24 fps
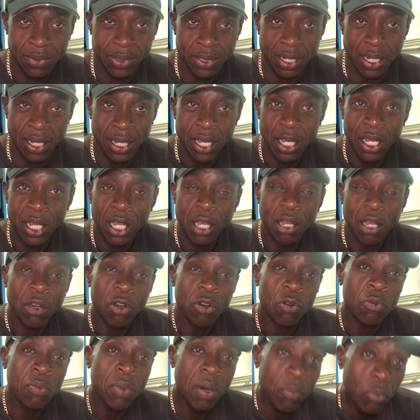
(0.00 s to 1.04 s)
Right?
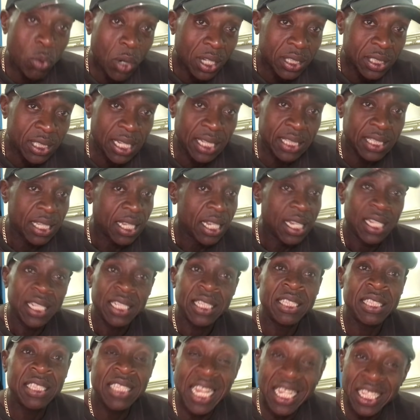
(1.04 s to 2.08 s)
Remember what I said.
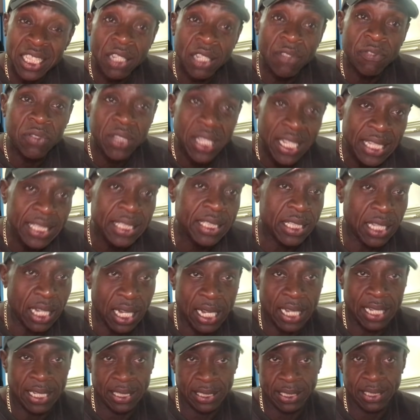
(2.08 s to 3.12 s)
None of these
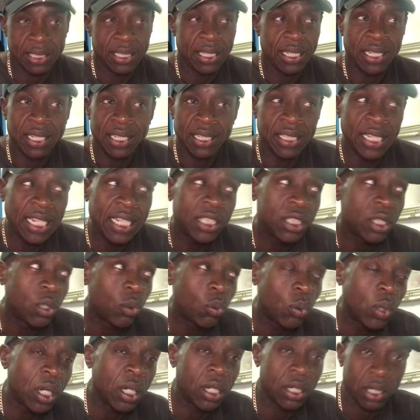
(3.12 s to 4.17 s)
guys need to
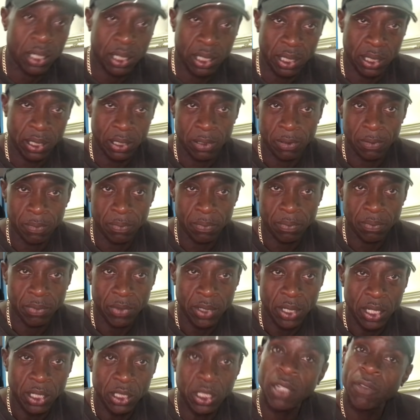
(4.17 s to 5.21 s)
work.
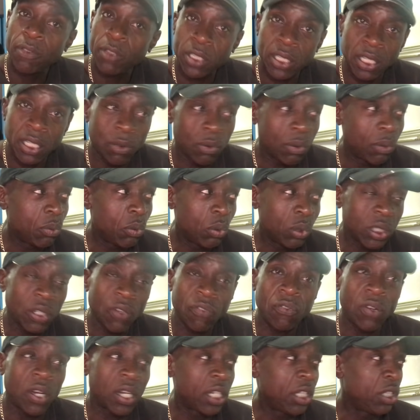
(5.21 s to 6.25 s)
So you have to say, well, what the
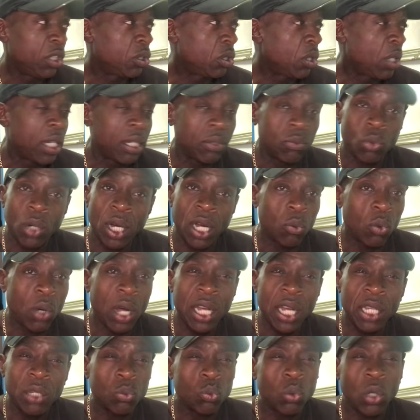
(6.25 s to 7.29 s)
fuck are you doing?
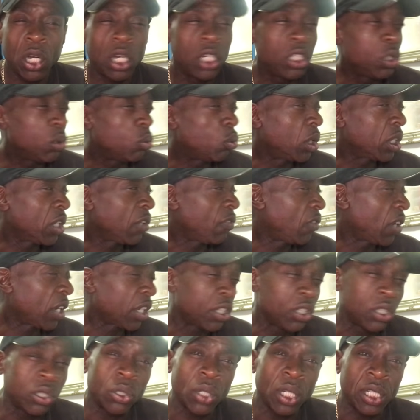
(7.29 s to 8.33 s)
What the fuck
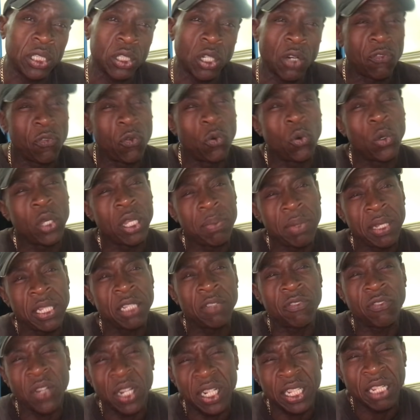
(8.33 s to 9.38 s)
are you doing? You've got 40
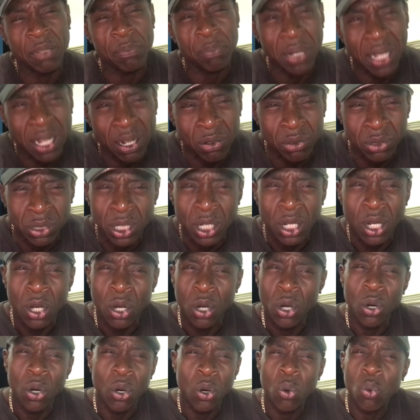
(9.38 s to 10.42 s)
million fucking pounds.
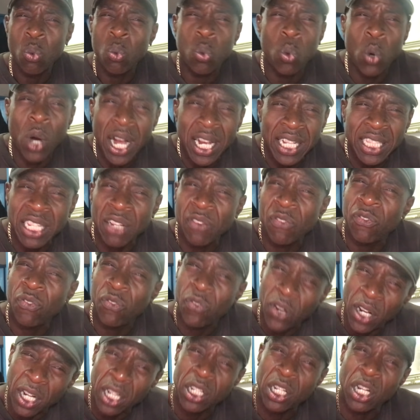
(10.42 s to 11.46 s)
Why the
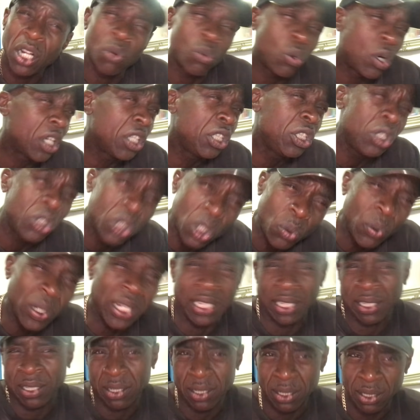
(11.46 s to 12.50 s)
fuck? What are you doing?